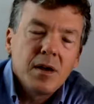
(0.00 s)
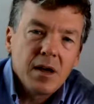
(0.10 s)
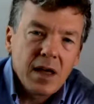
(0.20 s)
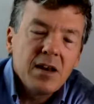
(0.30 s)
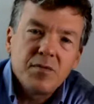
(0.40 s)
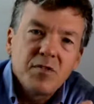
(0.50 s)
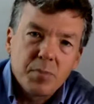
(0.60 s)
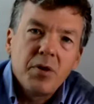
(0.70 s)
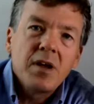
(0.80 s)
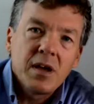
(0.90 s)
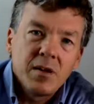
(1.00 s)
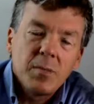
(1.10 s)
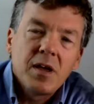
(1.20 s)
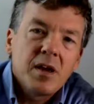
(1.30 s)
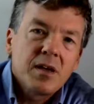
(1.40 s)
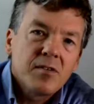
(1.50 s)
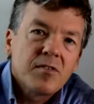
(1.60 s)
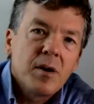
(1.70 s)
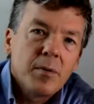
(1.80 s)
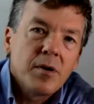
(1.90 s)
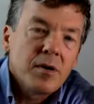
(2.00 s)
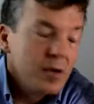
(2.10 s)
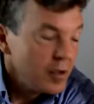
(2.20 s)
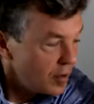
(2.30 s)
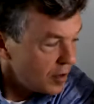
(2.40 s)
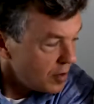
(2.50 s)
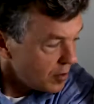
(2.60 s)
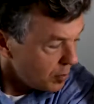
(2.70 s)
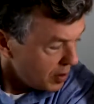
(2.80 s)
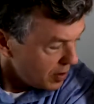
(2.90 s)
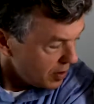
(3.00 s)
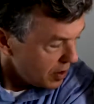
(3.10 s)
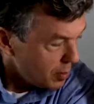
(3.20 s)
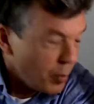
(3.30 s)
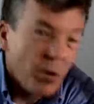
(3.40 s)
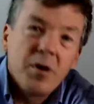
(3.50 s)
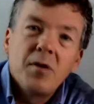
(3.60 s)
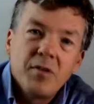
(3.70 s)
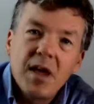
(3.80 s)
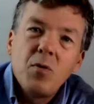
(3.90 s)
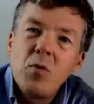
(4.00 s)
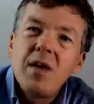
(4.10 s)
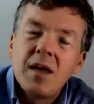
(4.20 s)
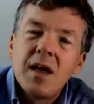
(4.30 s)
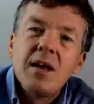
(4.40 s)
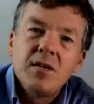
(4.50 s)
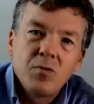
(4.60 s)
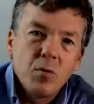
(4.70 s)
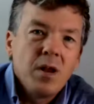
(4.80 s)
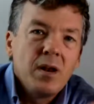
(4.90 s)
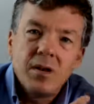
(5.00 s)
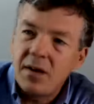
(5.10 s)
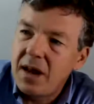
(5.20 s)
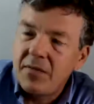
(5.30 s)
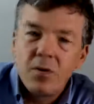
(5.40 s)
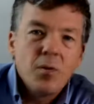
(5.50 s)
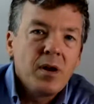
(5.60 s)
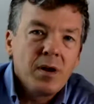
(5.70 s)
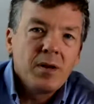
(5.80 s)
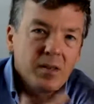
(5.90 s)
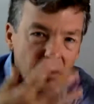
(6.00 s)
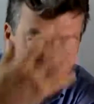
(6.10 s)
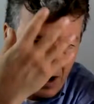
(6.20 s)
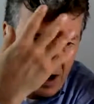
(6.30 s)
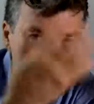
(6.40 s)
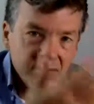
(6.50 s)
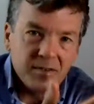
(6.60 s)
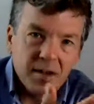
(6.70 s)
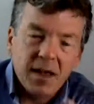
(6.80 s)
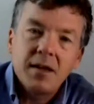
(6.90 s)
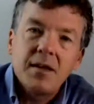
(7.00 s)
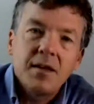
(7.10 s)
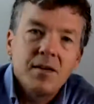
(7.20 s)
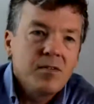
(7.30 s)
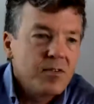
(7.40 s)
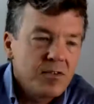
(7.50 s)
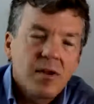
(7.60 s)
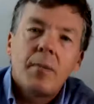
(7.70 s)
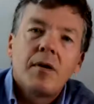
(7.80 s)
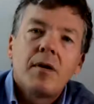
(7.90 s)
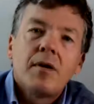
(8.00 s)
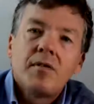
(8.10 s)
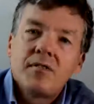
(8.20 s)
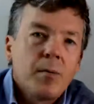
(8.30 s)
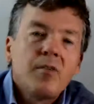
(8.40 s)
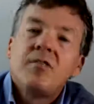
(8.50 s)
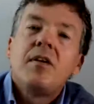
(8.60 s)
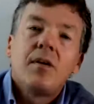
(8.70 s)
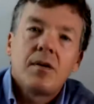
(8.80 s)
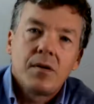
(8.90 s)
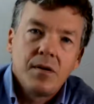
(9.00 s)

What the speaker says: end of spring and the beginning of summer. But Memorial Day weekend is when their mindset is summer. Summer's here.